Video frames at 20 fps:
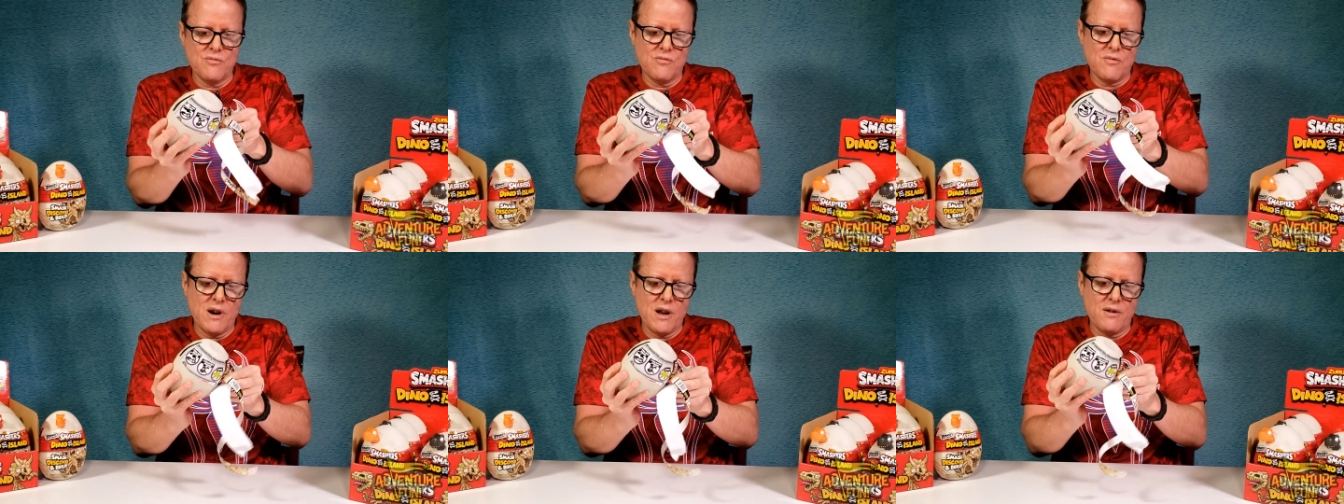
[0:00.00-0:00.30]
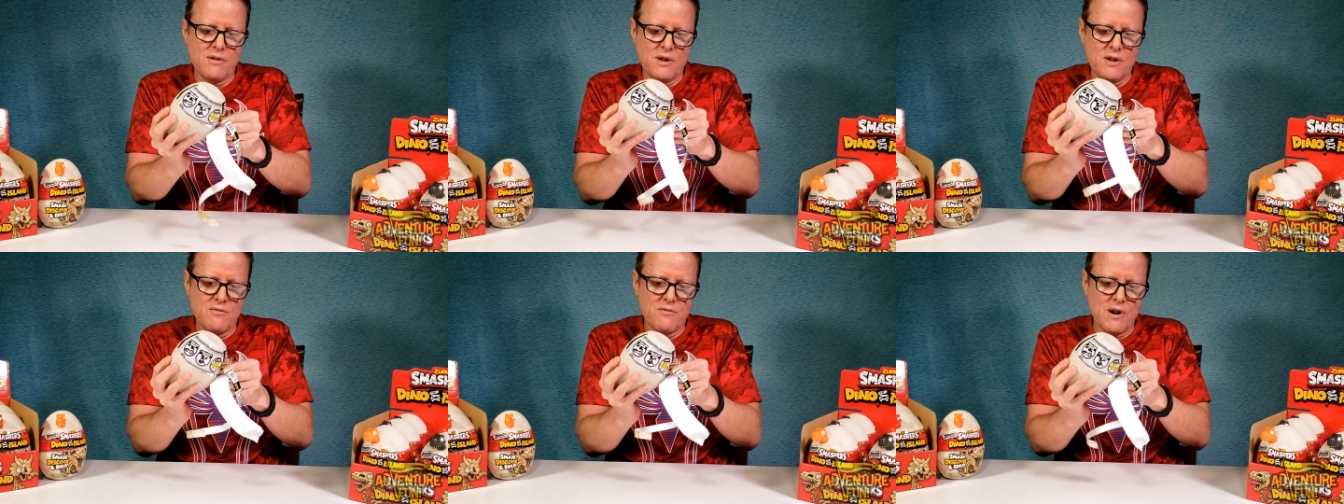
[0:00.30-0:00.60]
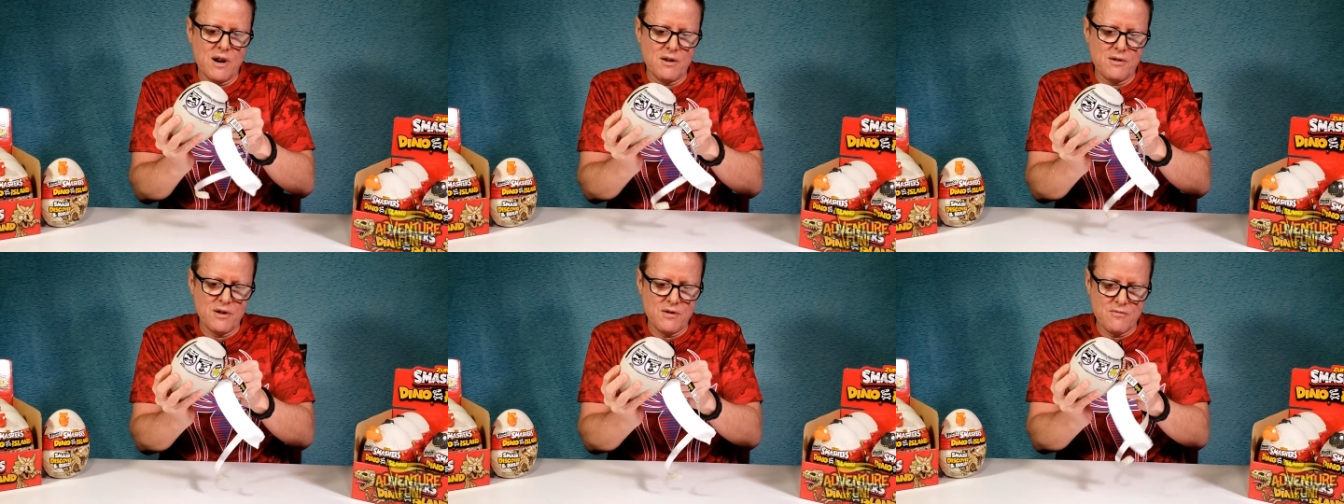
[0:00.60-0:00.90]
roundy,
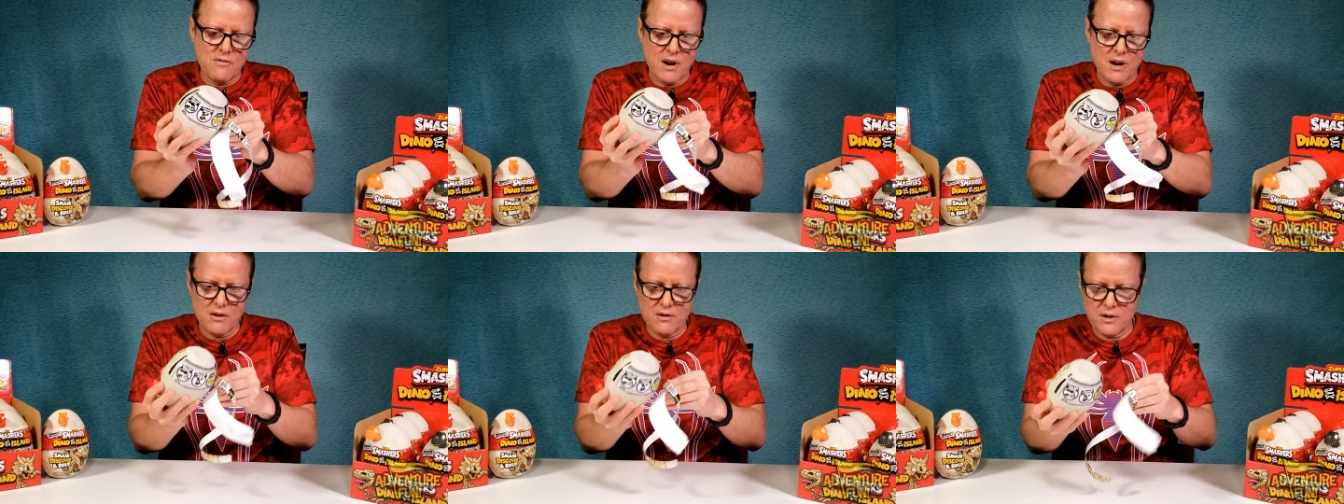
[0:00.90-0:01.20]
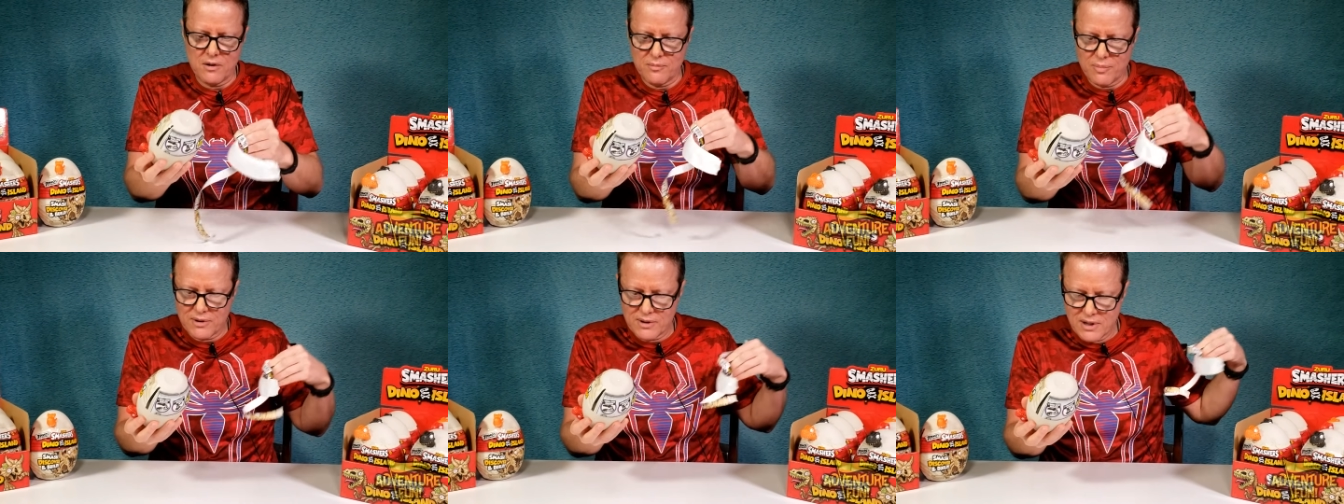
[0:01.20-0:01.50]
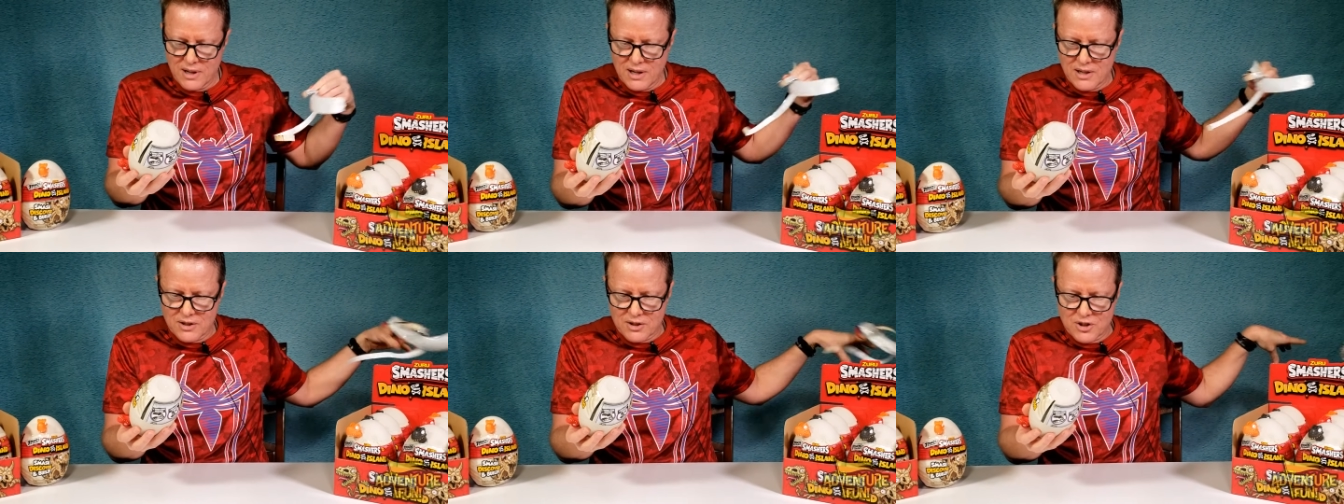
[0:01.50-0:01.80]
roundy, roundy, but
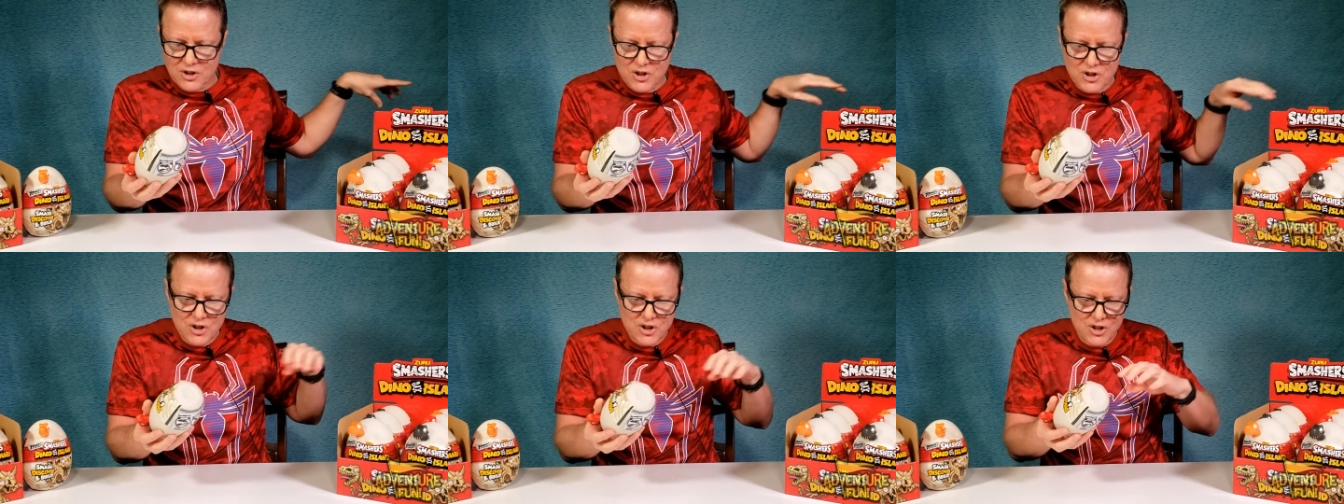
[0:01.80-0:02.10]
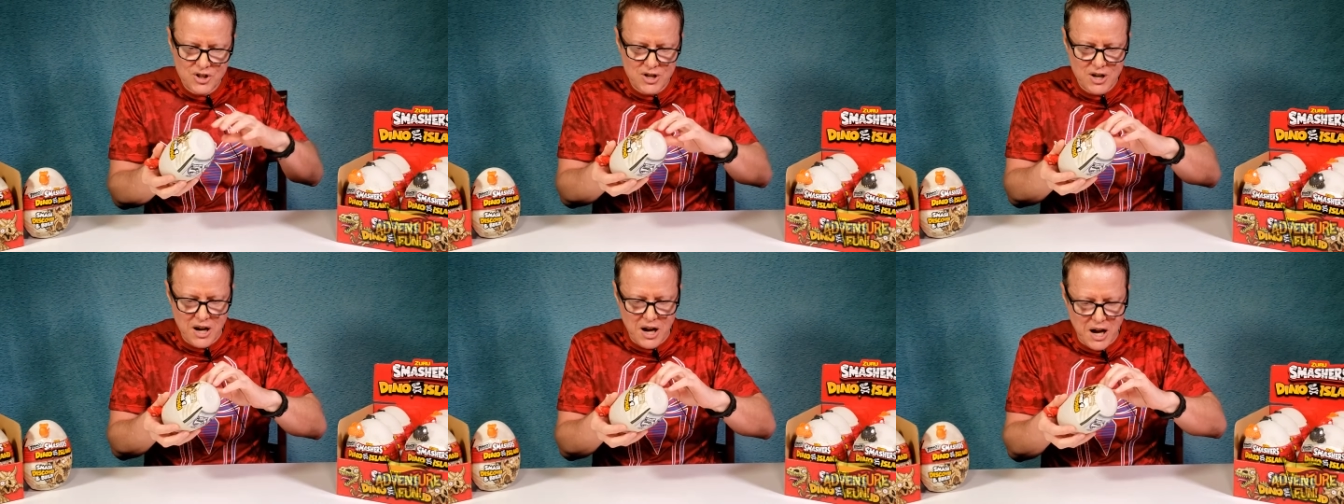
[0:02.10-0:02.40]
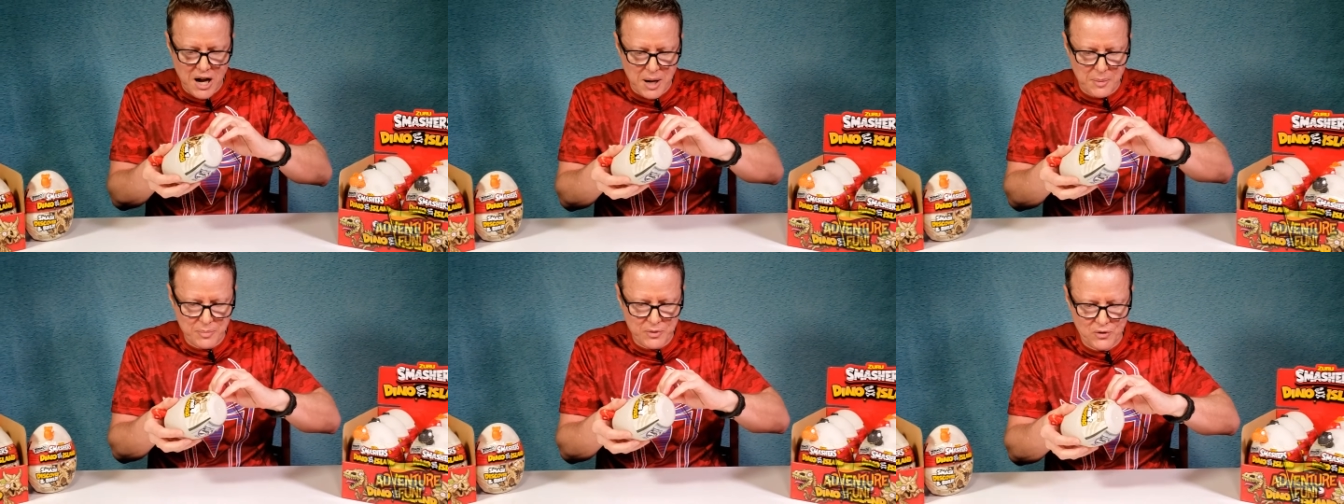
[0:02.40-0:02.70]
then it
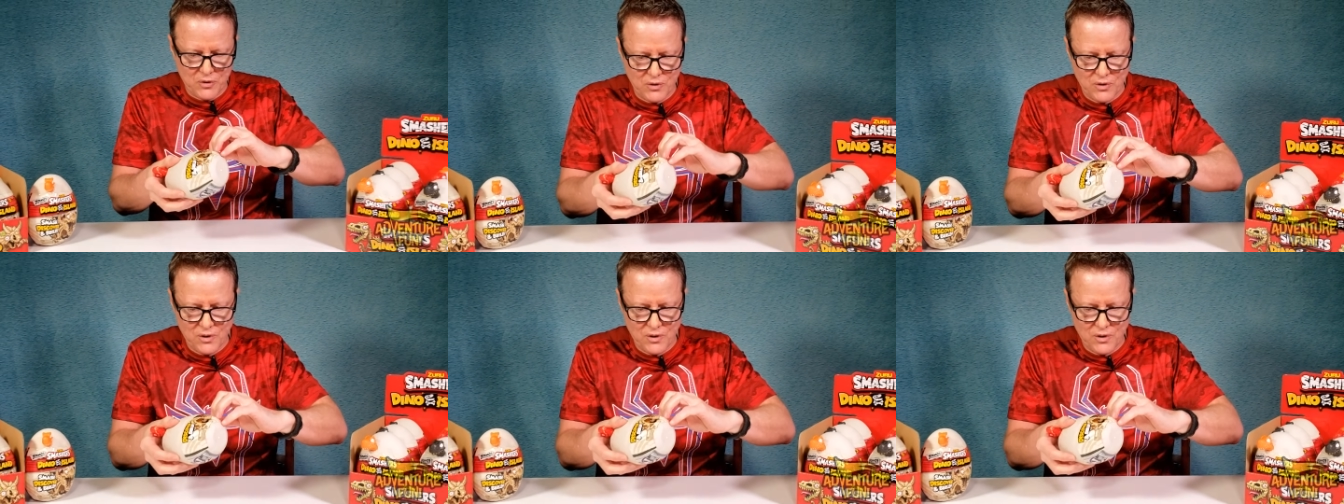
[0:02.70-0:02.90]
stops.